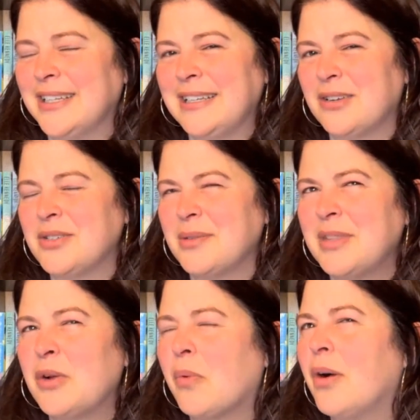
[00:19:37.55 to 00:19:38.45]
Like there's
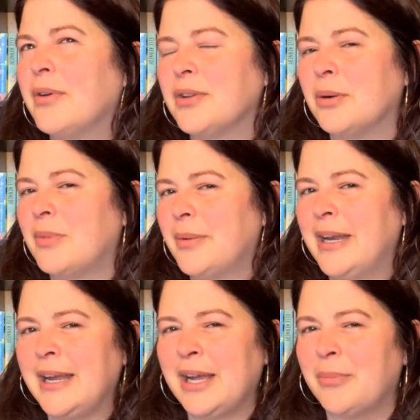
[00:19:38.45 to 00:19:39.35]
something wrong with her
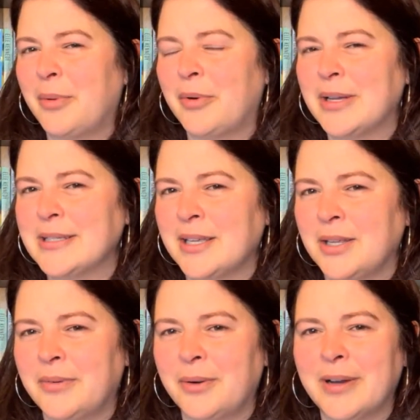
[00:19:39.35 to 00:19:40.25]
apartment. I can't remember
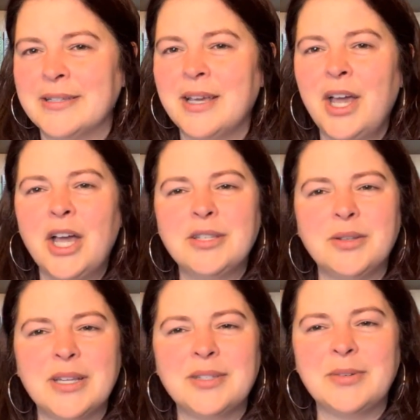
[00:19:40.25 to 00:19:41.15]
exactly what it was.
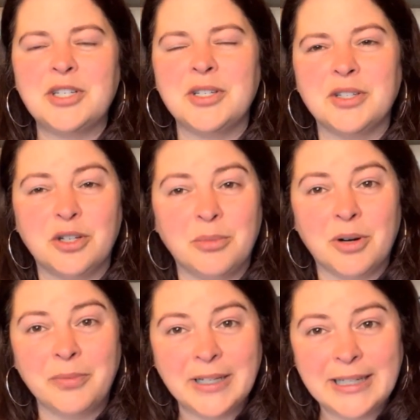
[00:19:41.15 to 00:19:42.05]
So that's why she's a little
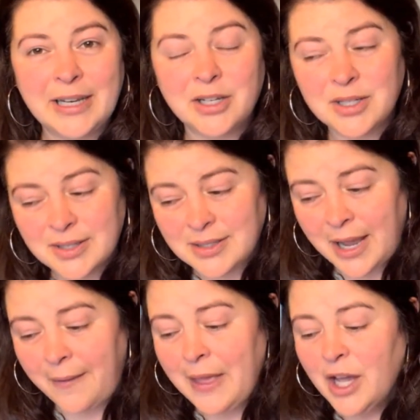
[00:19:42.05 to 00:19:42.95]
more willing to
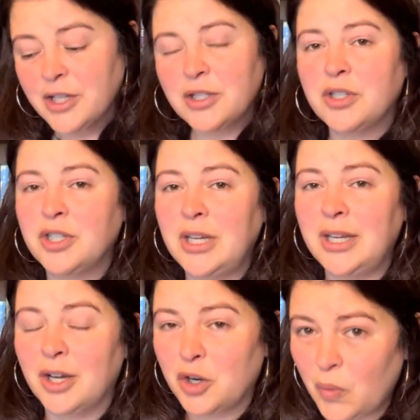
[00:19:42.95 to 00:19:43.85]
stay. So
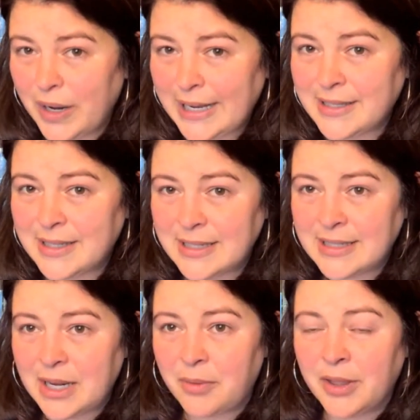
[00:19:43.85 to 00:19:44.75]
she agrees to
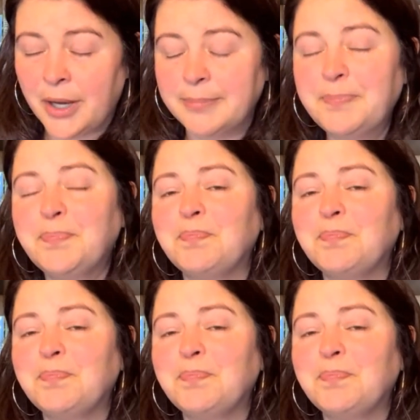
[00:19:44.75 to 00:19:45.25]
stay with him.